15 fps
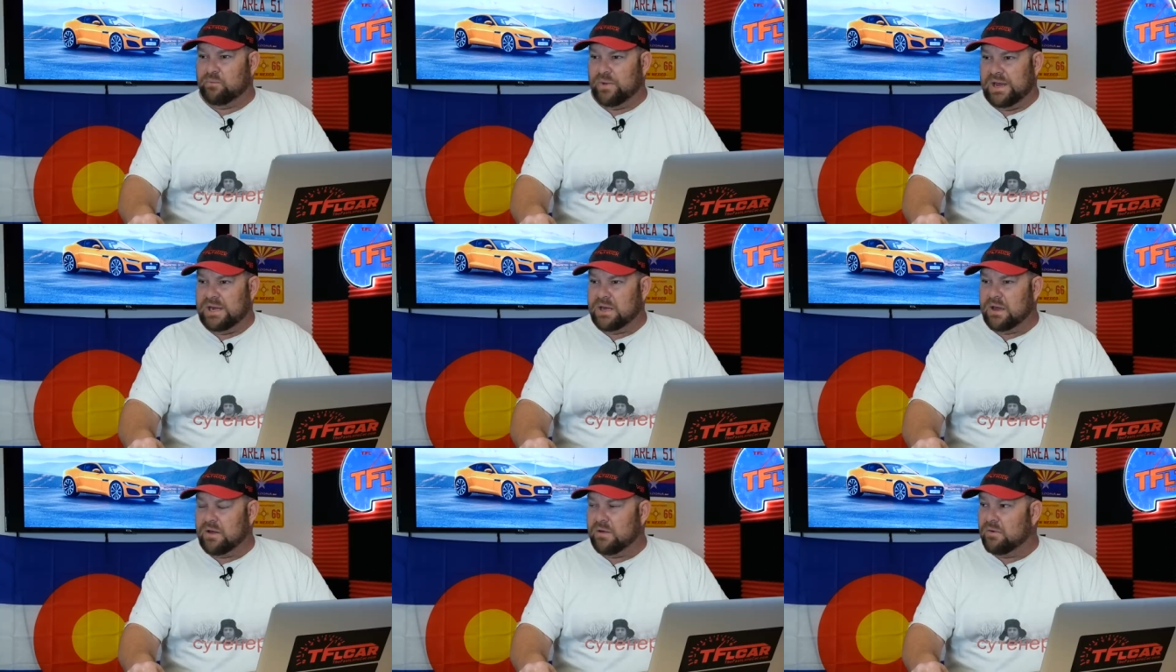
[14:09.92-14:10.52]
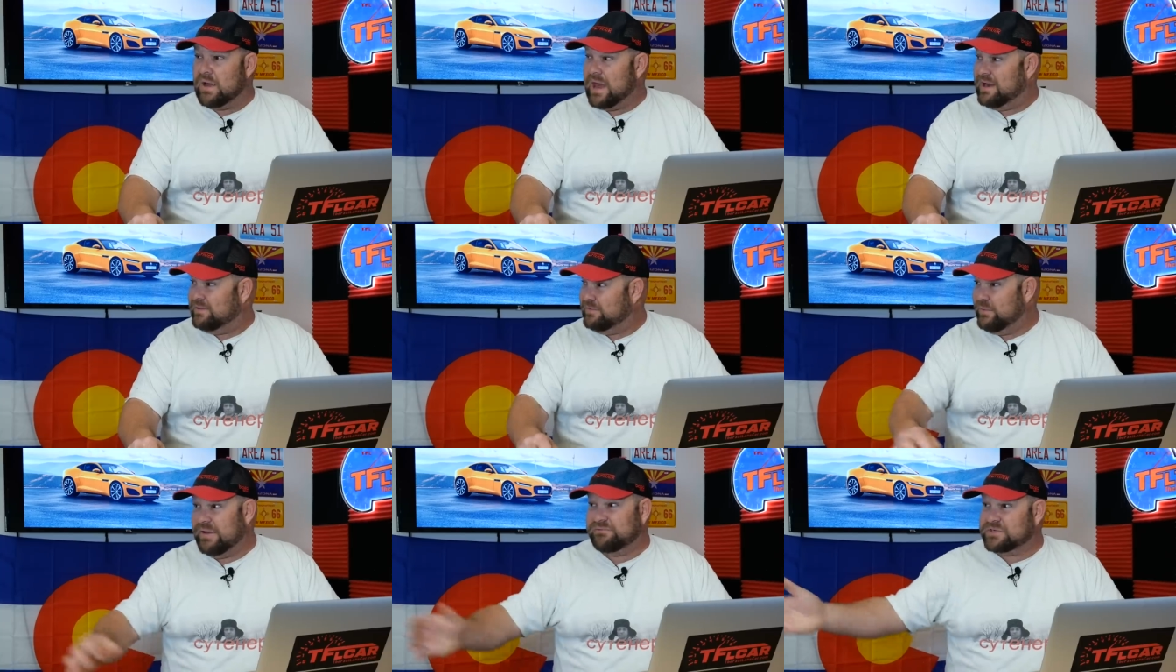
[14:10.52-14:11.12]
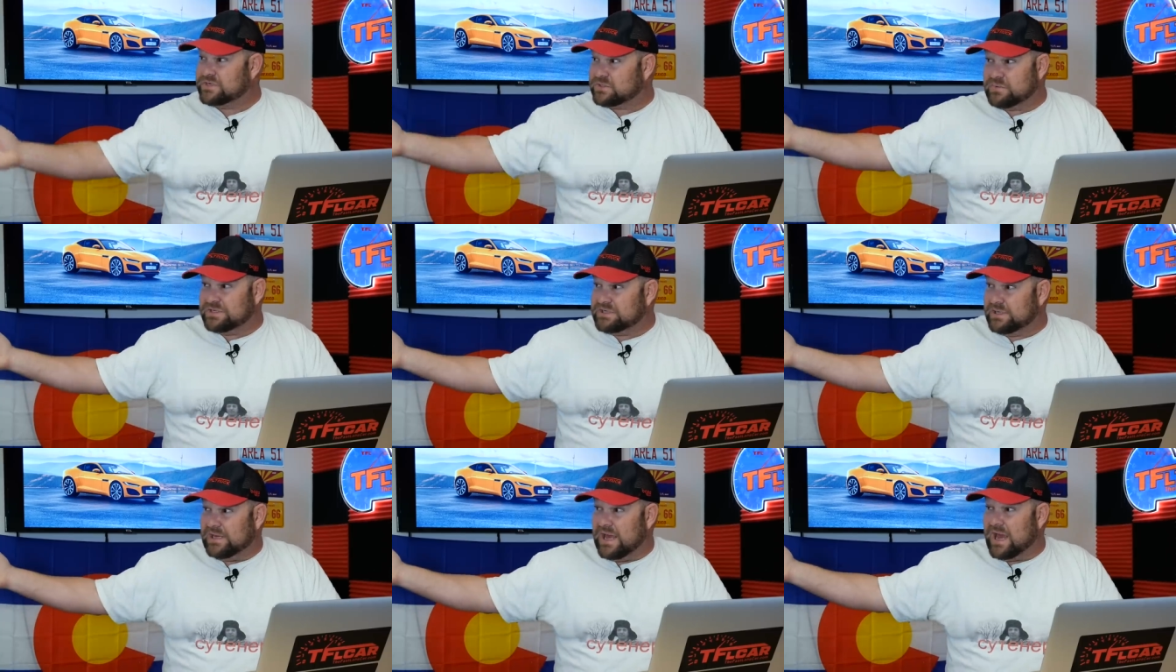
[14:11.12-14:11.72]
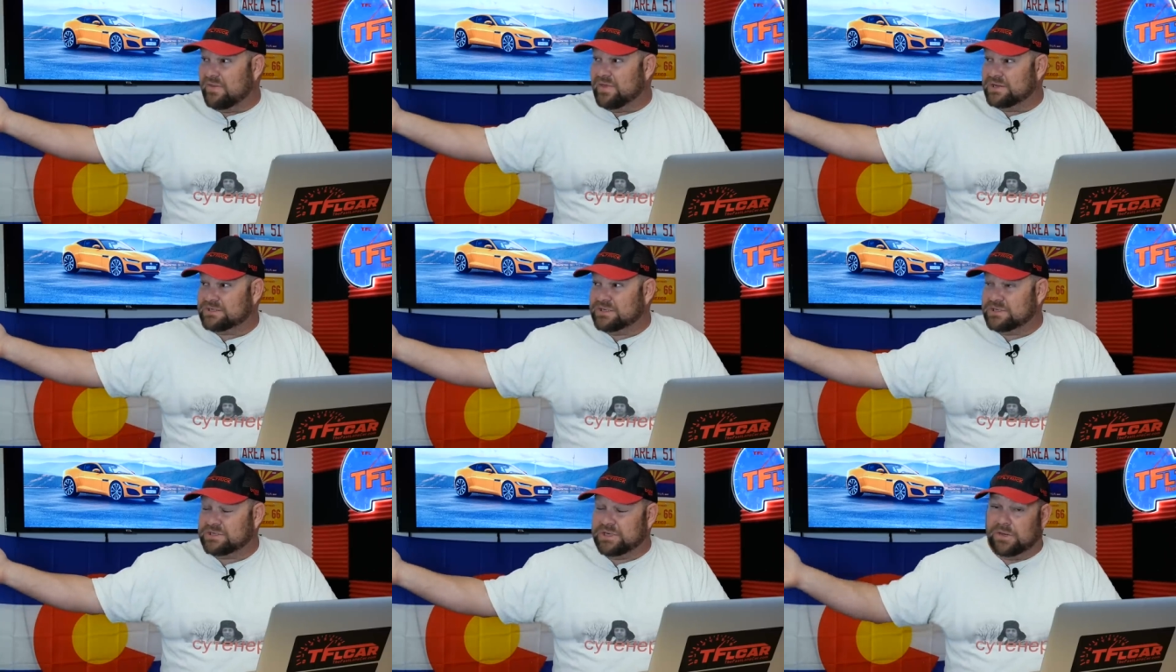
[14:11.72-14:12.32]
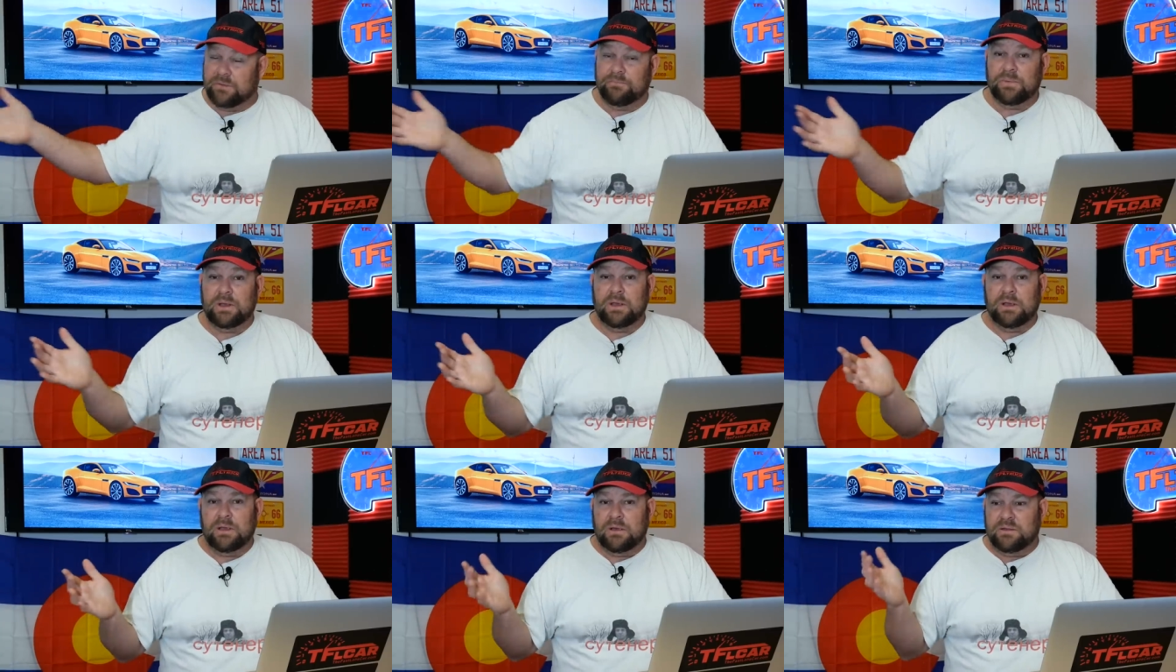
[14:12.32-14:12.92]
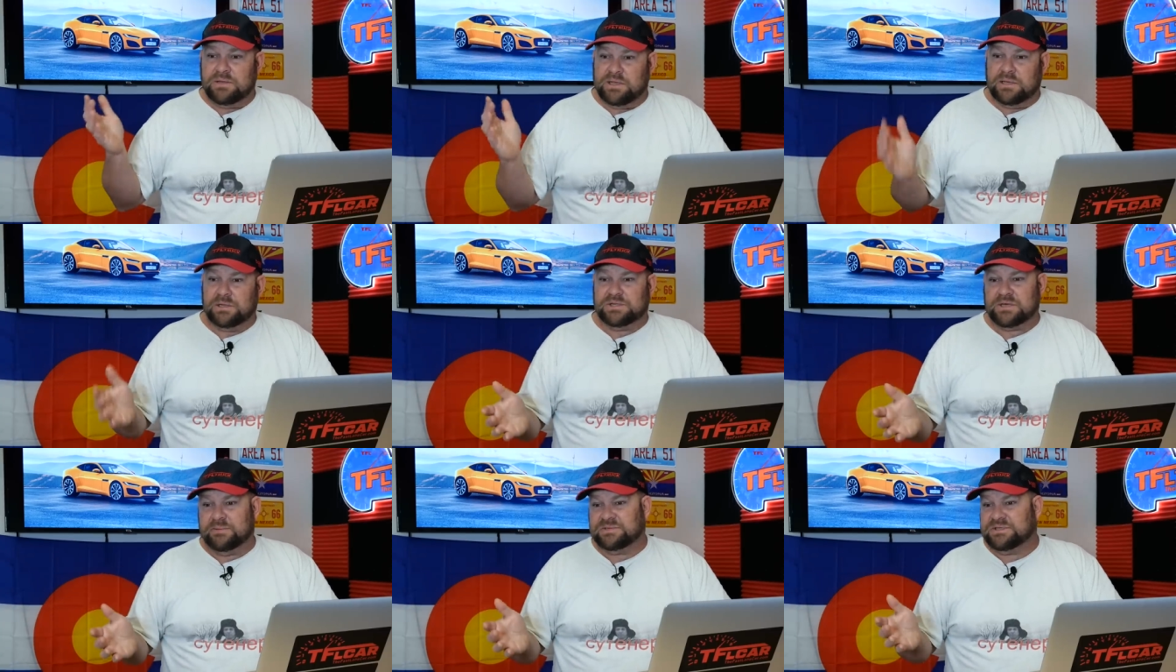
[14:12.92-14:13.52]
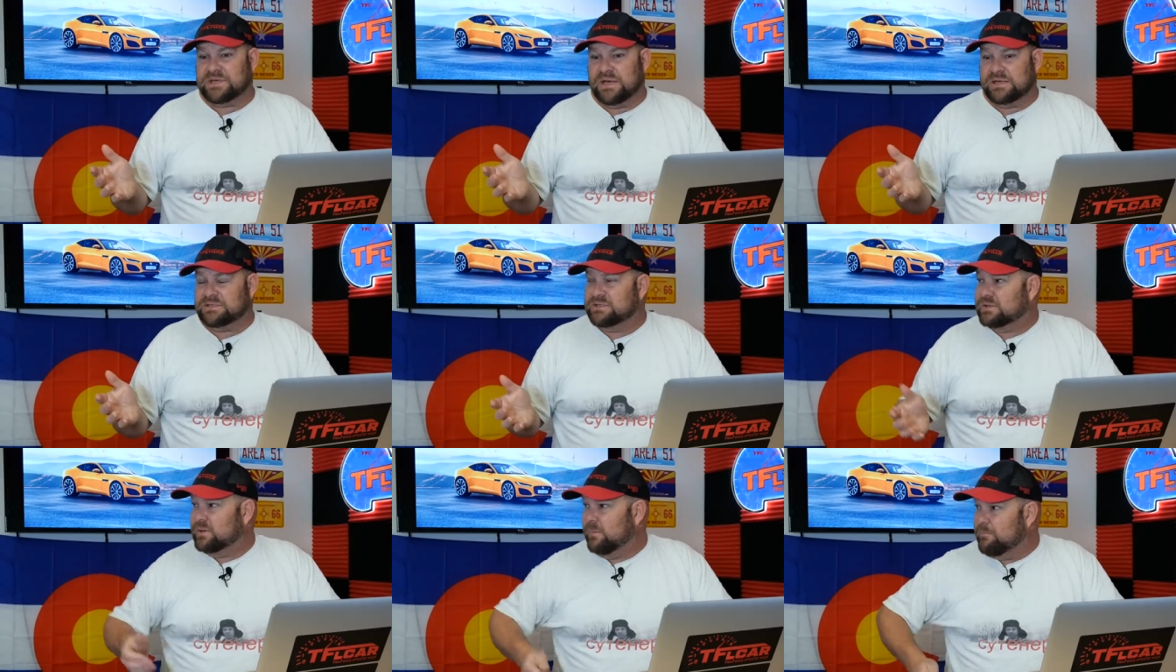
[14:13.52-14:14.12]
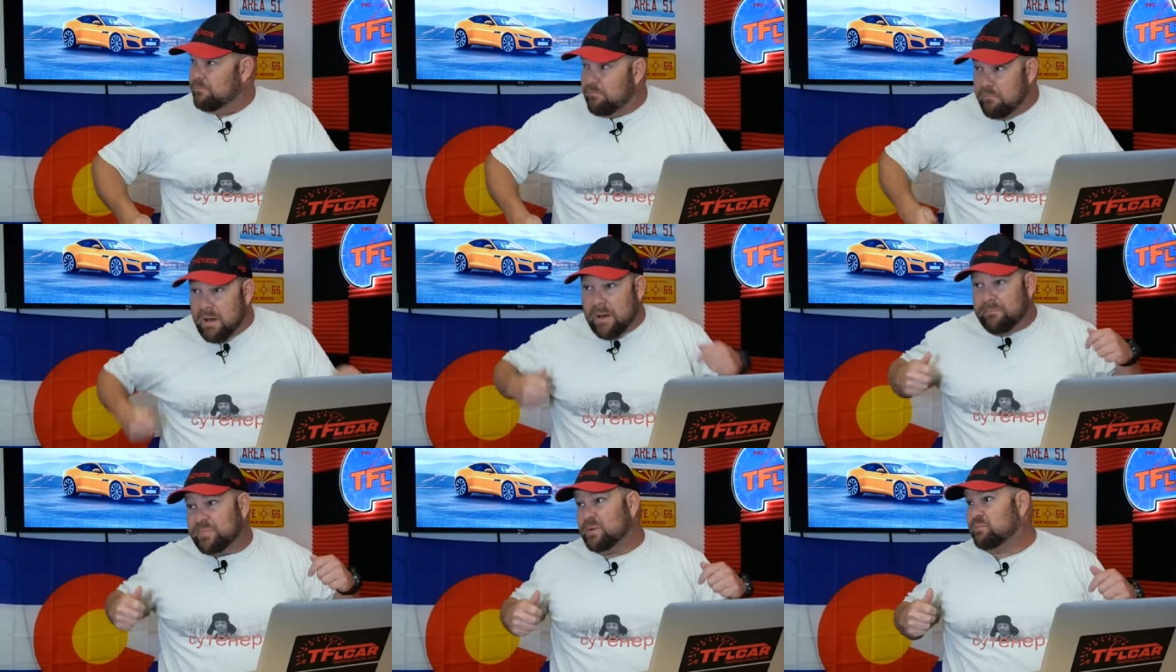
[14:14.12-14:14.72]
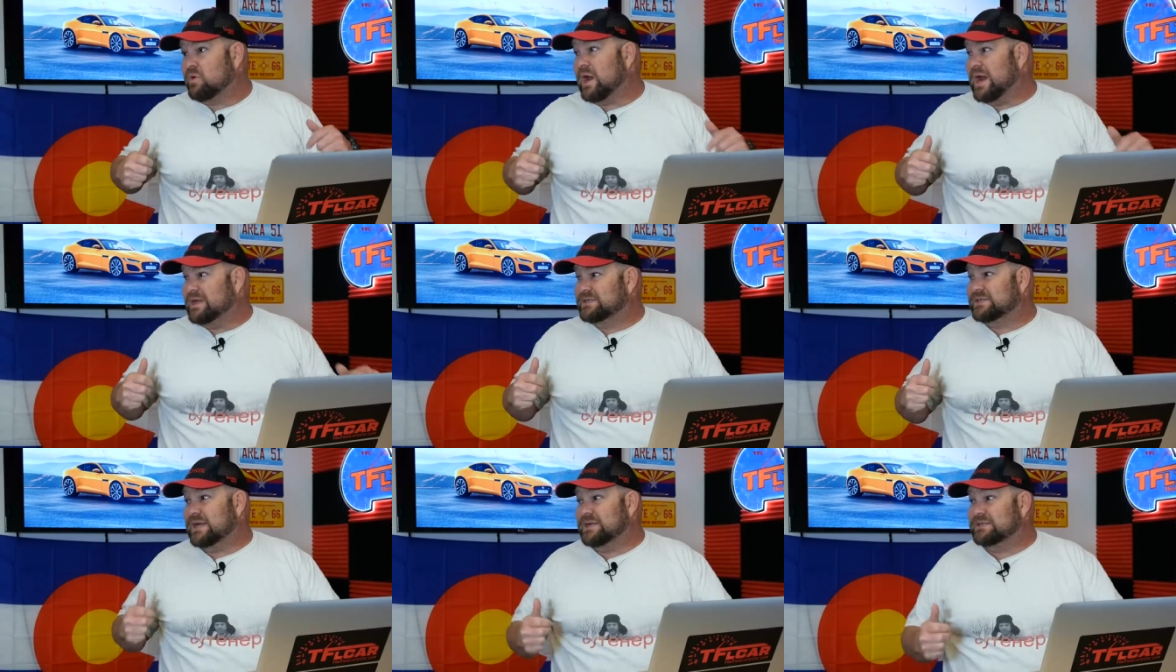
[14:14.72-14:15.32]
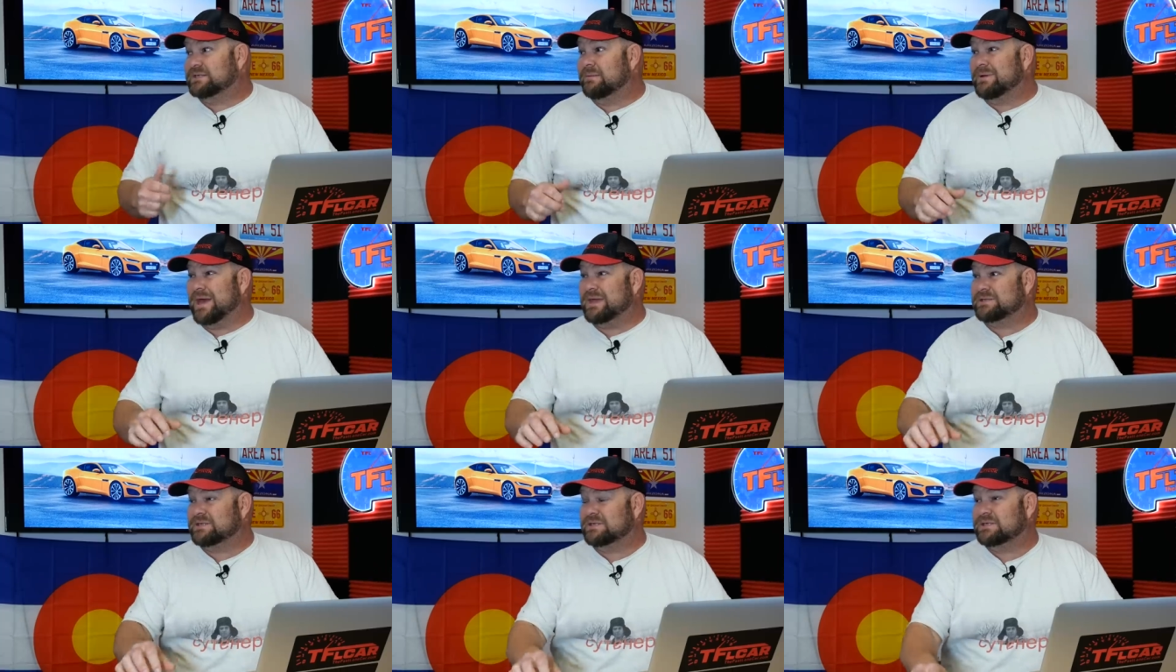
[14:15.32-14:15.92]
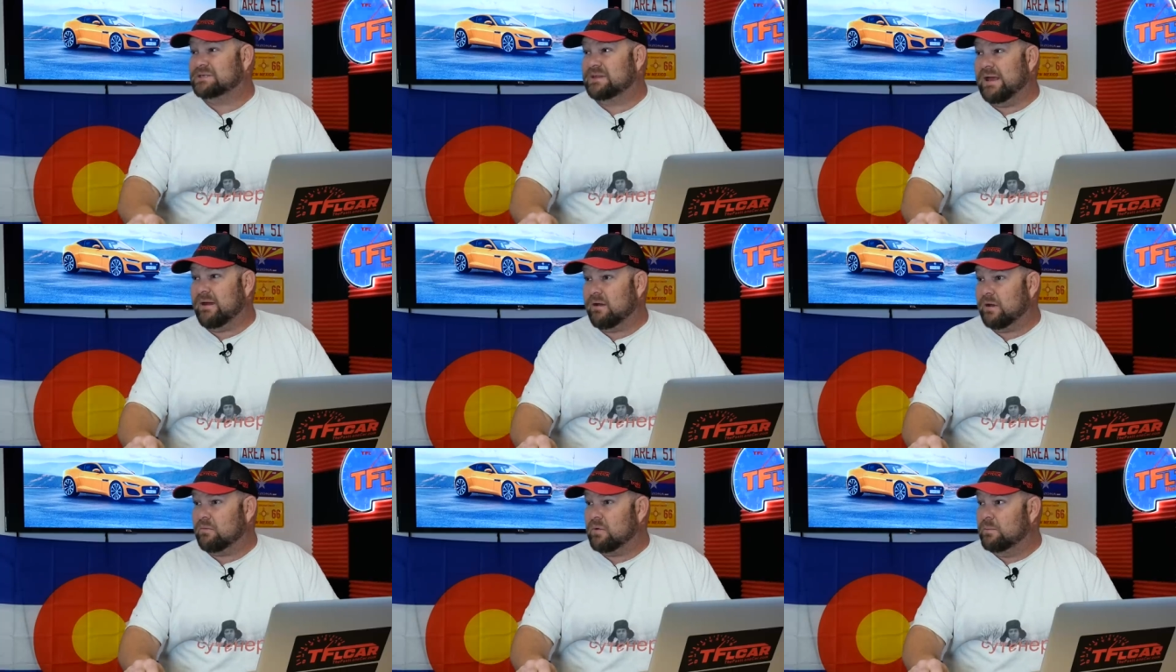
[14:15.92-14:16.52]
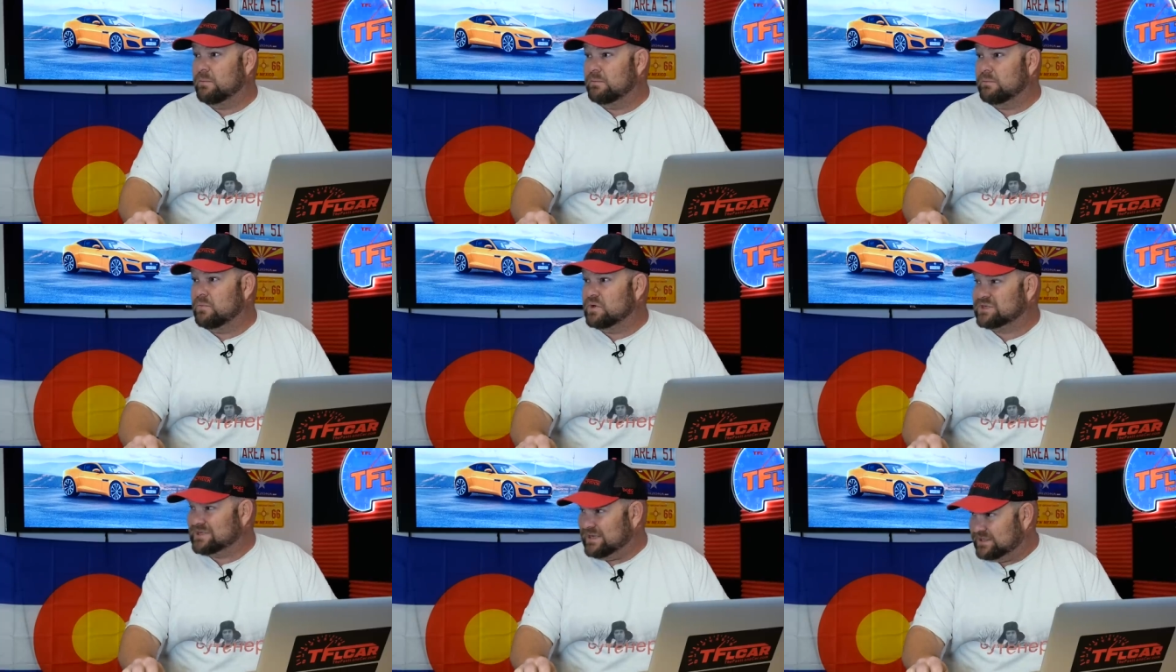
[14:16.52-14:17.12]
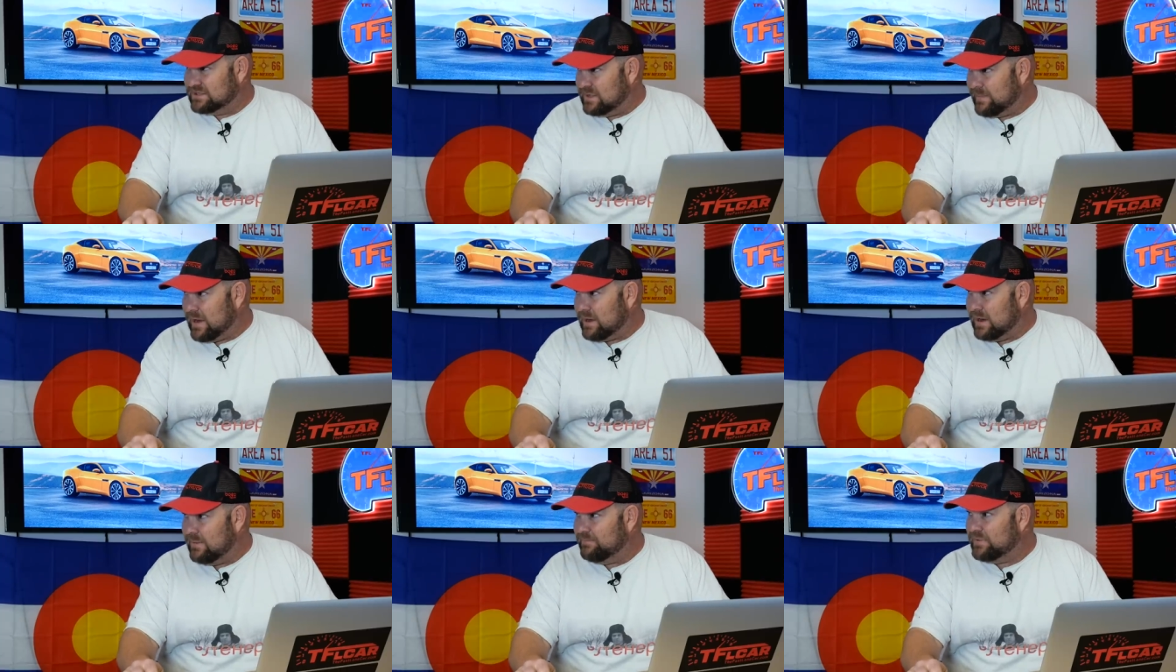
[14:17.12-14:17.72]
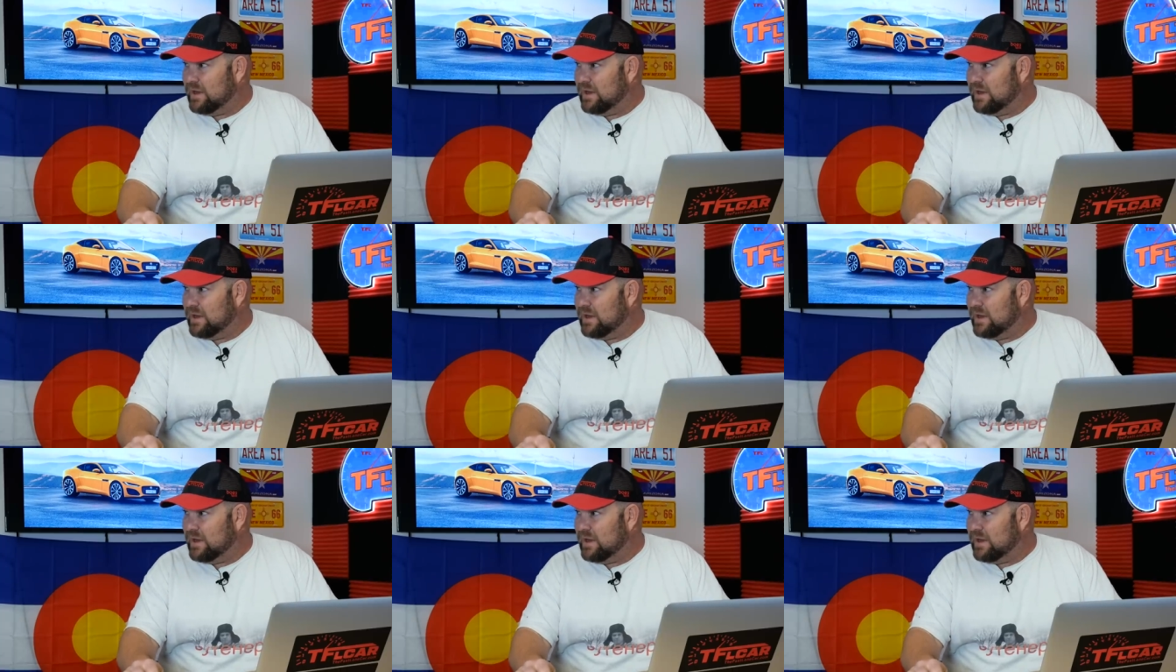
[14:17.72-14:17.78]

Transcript: we know, and we've just recently had this issue dealerships tend to bump the price, and in some cases they're remorseless about it.